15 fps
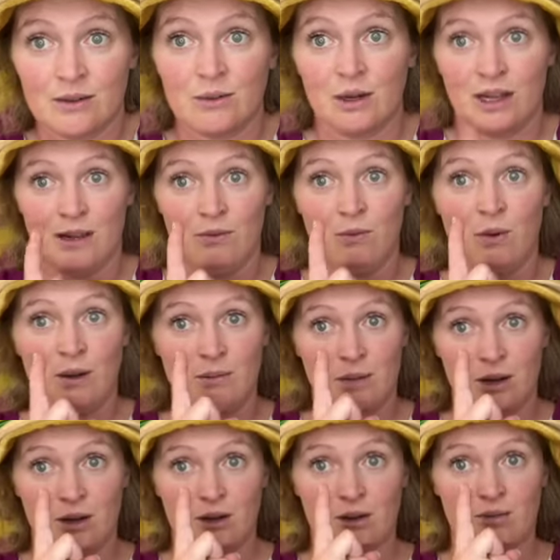I have 1
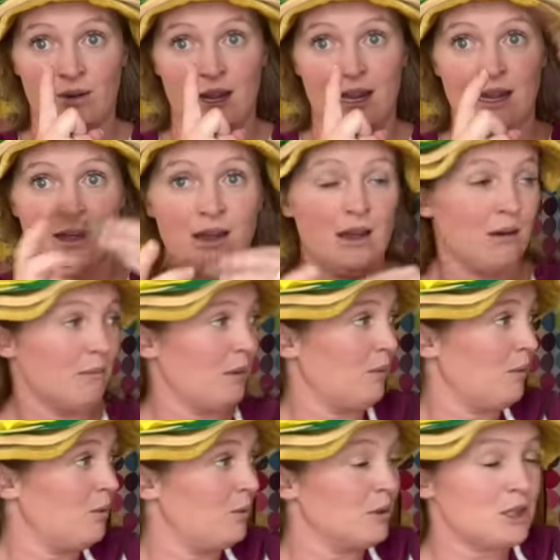marker, right? But
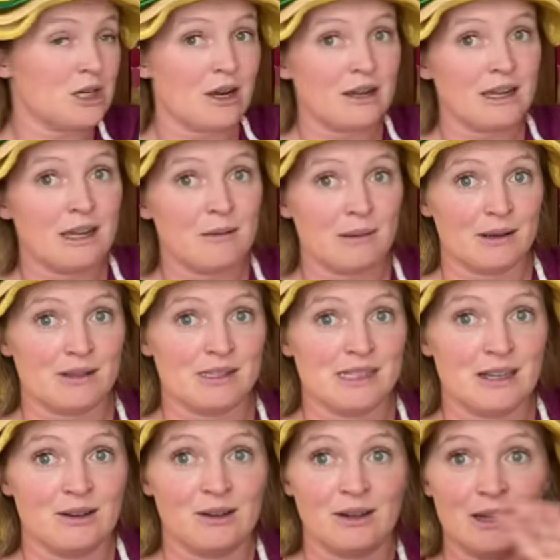when we're talking about
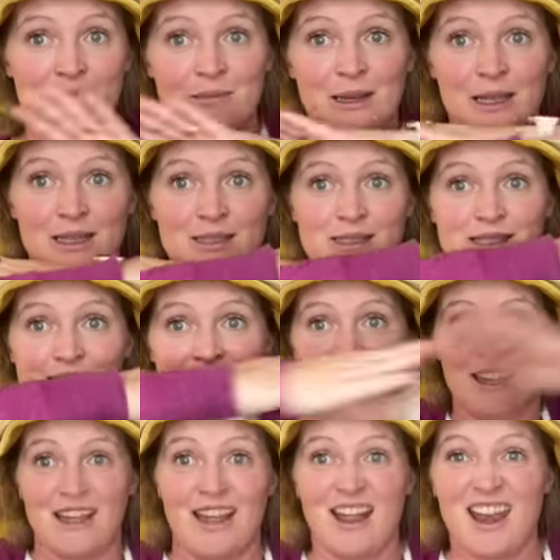0, it means
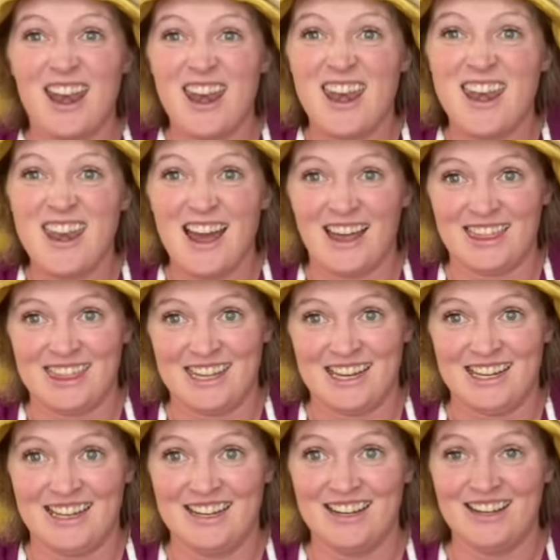
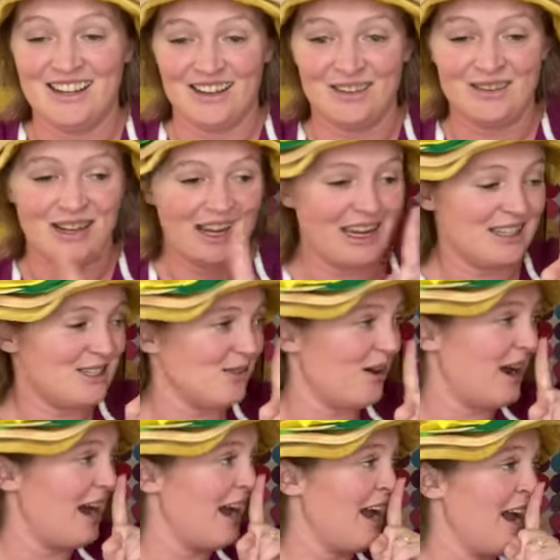nothing. Okay, so
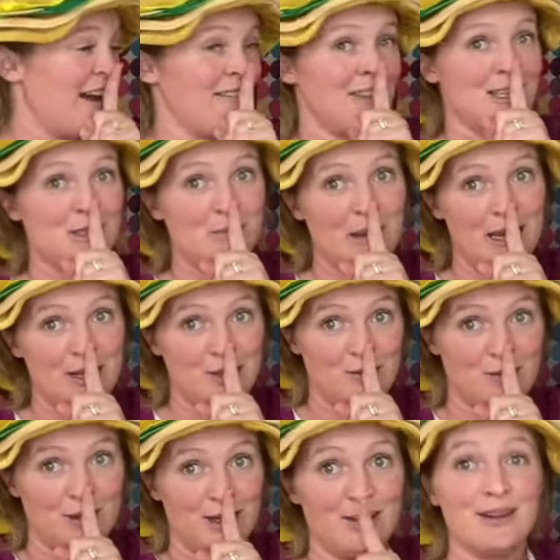I have this page
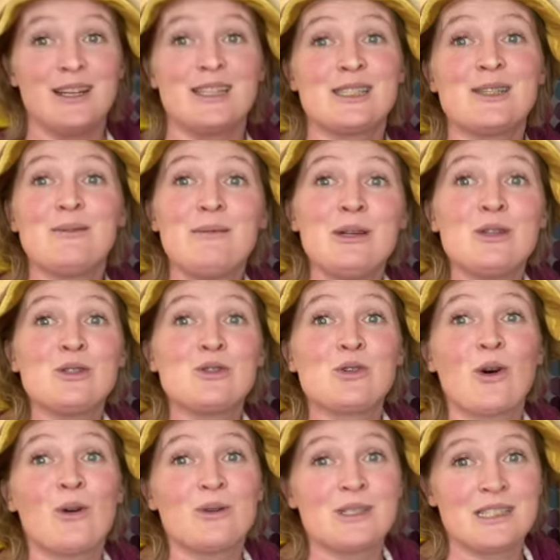for you and it's gonna be
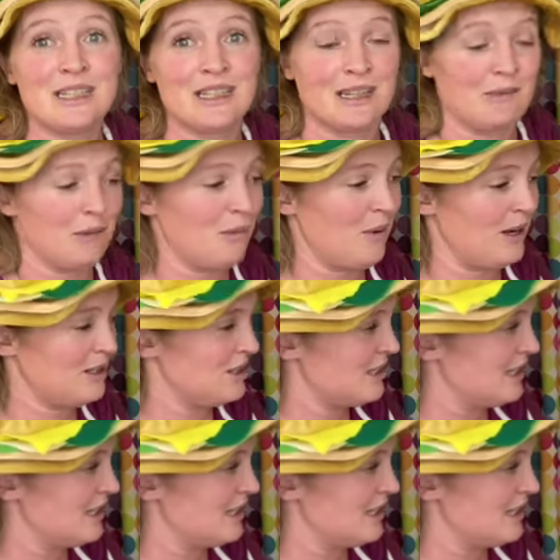so silly, but watch